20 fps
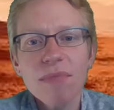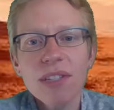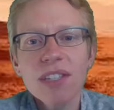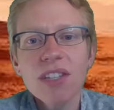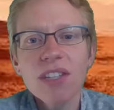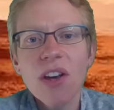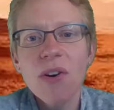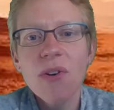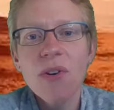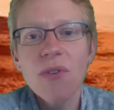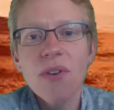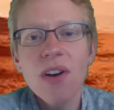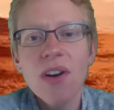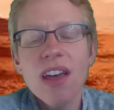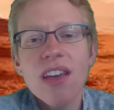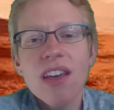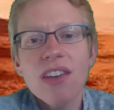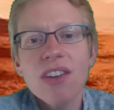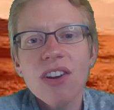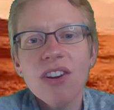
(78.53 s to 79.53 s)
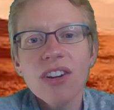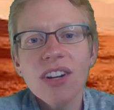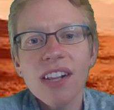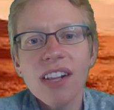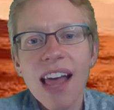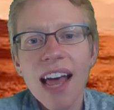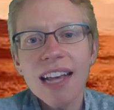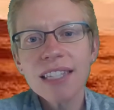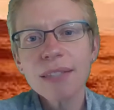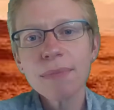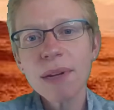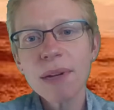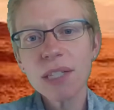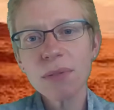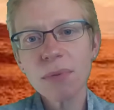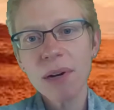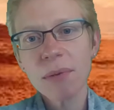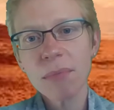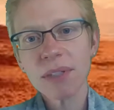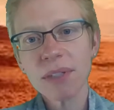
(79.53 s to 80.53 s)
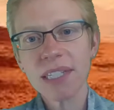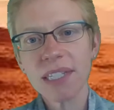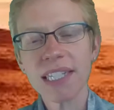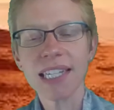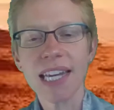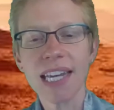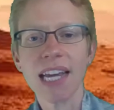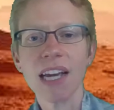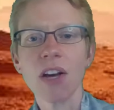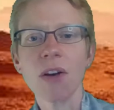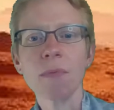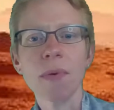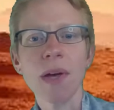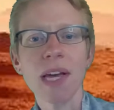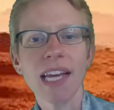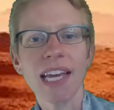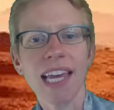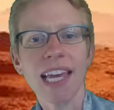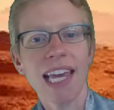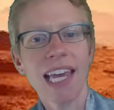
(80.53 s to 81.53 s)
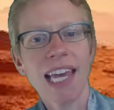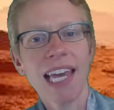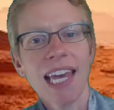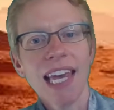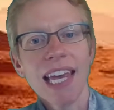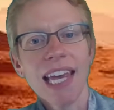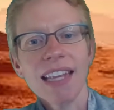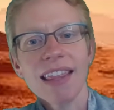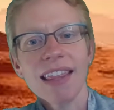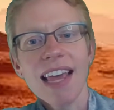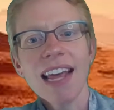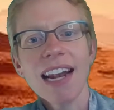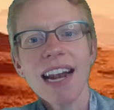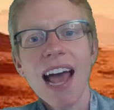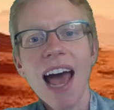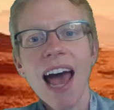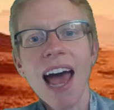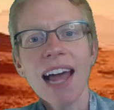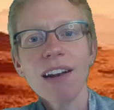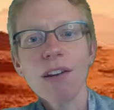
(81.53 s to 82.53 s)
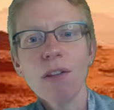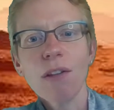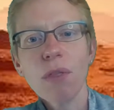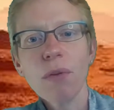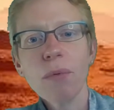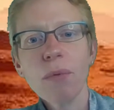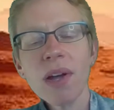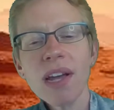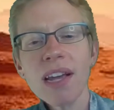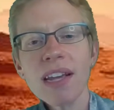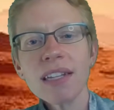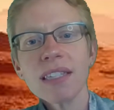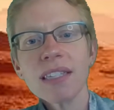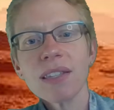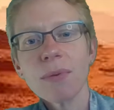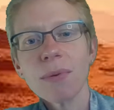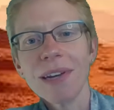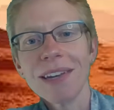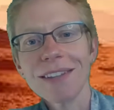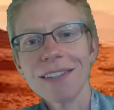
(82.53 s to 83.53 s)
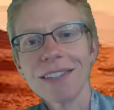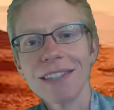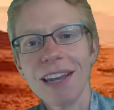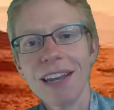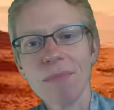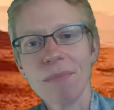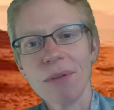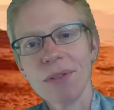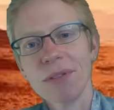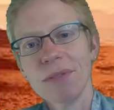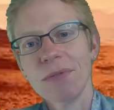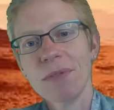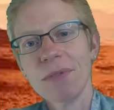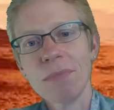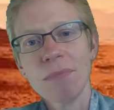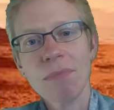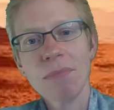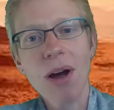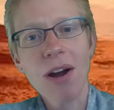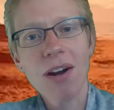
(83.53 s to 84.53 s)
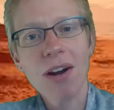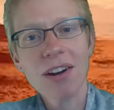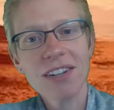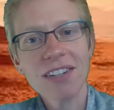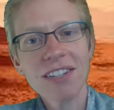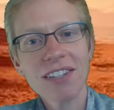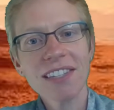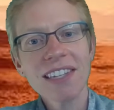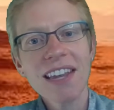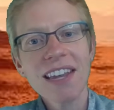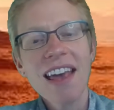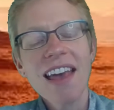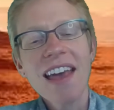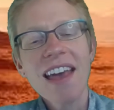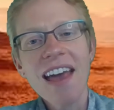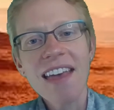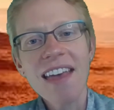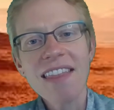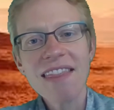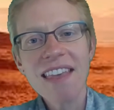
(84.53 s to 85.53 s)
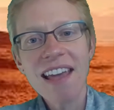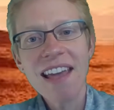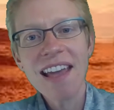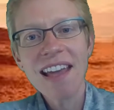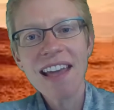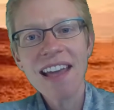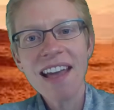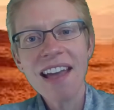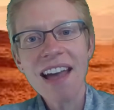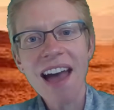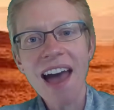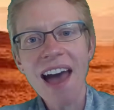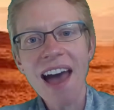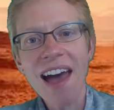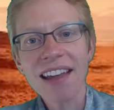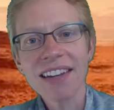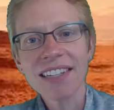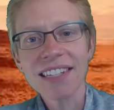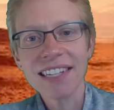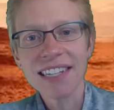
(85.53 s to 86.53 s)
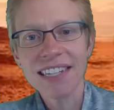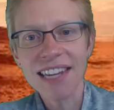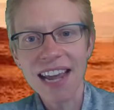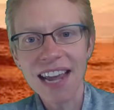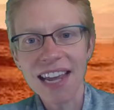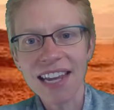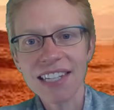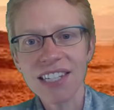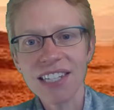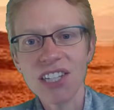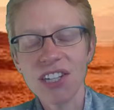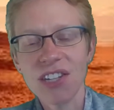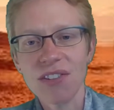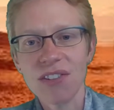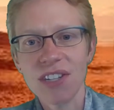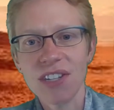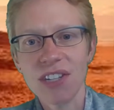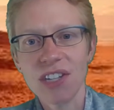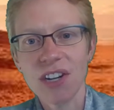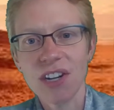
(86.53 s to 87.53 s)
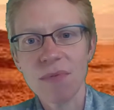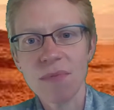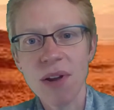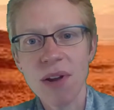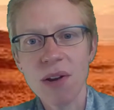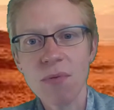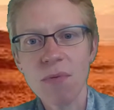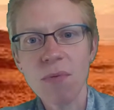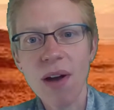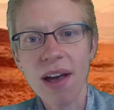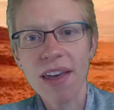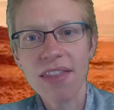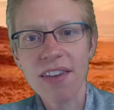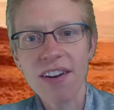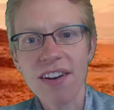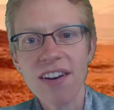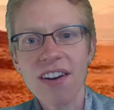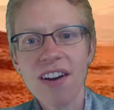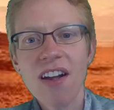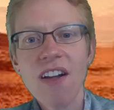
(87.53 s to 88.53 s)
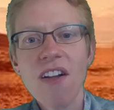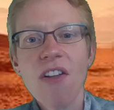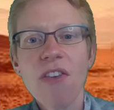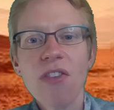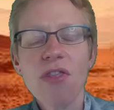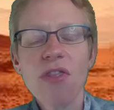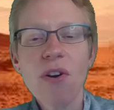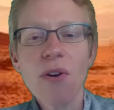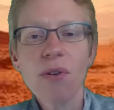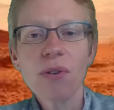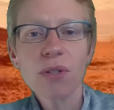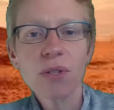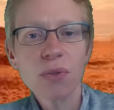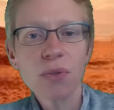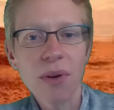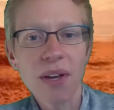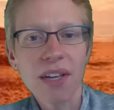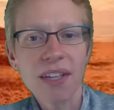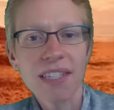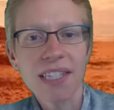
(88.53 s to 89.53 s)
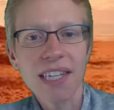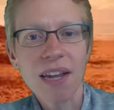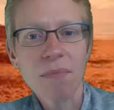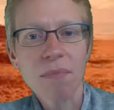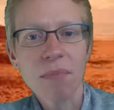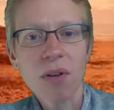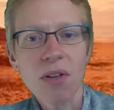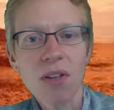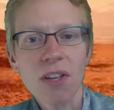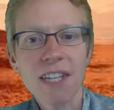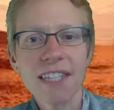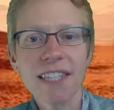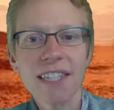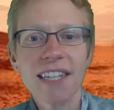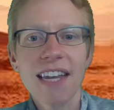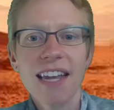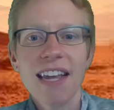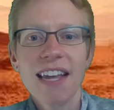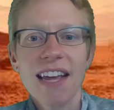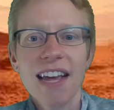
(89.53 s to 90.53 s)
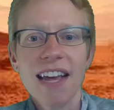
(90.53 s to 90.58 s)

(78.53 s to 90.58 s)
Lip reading: So your classmates were able to take home a kit that had 3 soil samples from Mars, and they had today to determine whether those soil samples